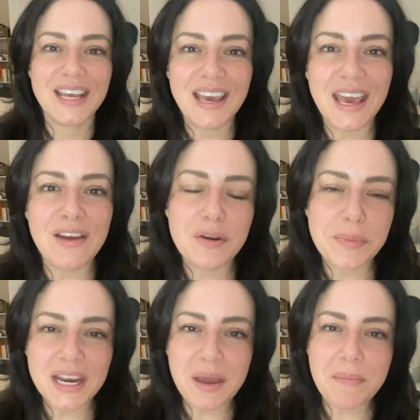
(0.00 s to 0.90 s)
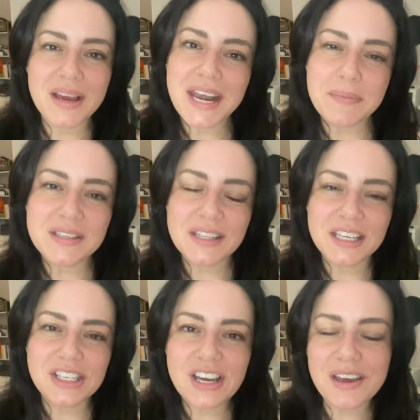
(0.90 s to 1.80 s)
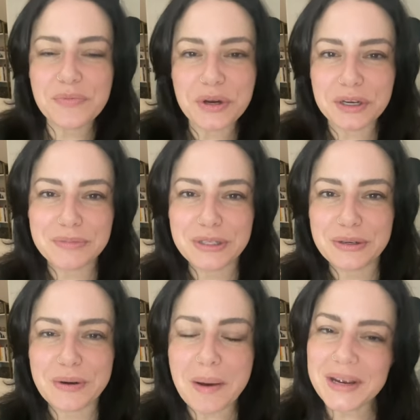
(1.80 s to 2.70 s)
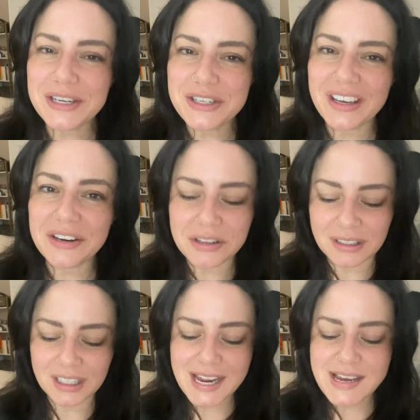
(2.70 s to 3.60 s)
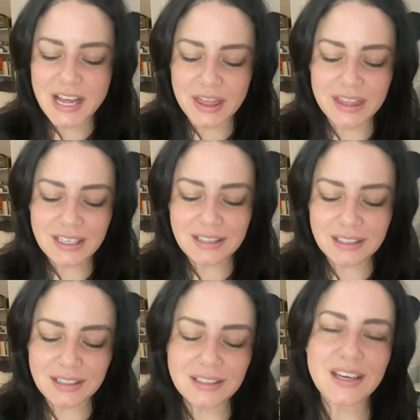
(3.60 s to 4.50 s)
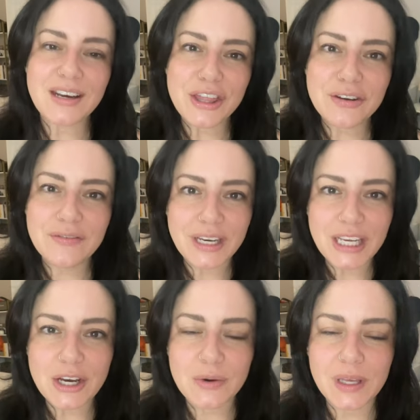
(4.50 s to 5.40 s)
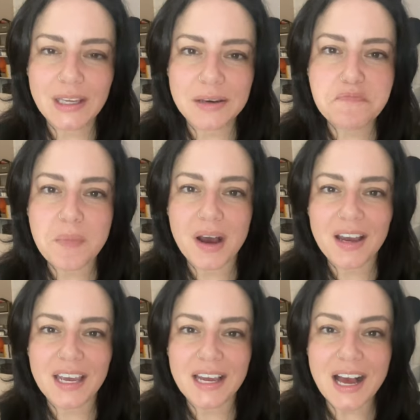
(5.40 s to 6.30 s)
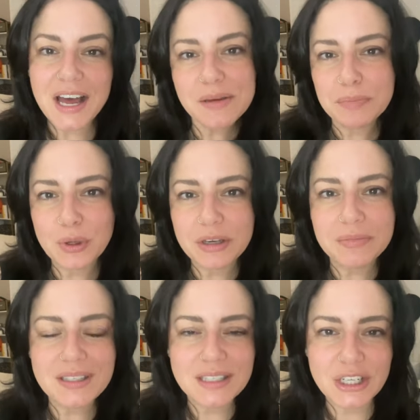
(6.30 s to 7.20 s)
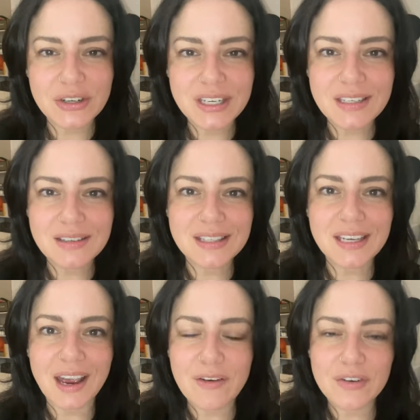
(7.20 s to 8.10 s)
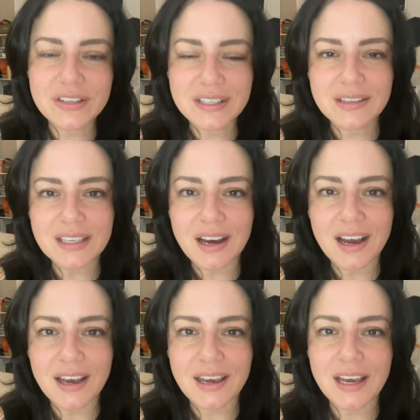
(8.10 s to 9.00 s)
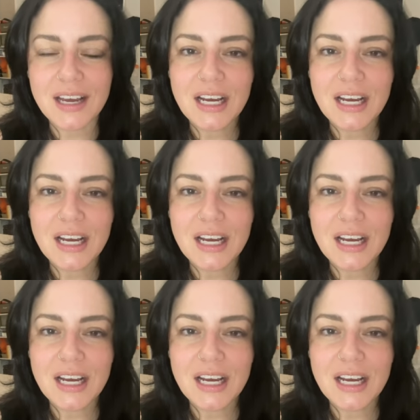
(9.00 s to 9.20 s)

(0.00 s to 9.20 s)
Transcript: Hey everybody, my name is Alicia and welcome to my channel. This is another video in my unemployment series ever since I